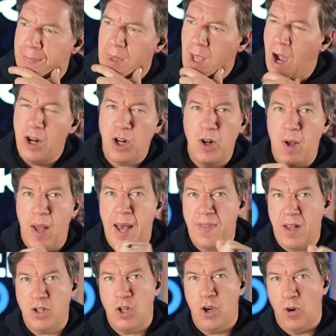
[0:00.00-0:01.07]
I don't know how
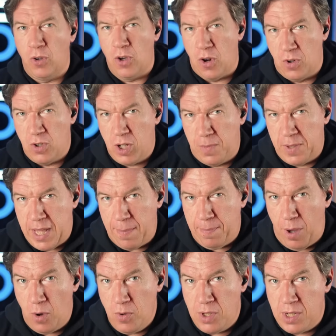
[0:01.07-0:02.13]
that turtle got on top of that
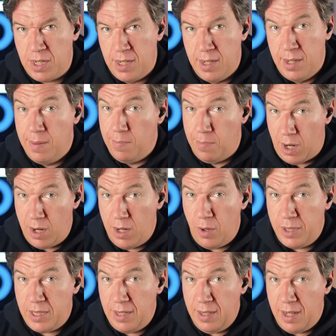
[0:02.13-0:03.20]
post, but I know
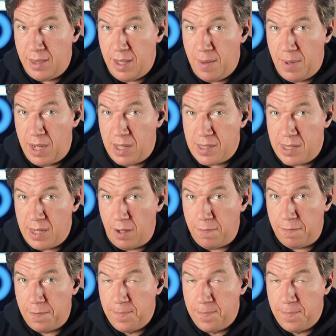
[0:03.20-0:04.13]
it didn't get there by itself.